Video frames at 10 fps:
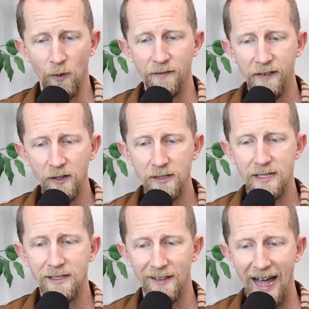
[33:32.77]
reveals
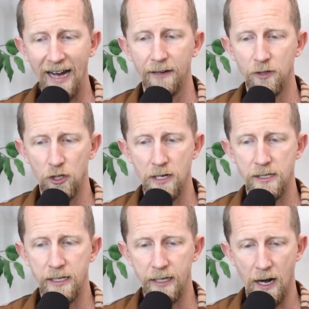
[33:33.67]
his lack of
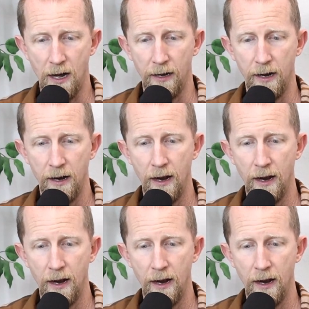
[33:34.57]
trust in God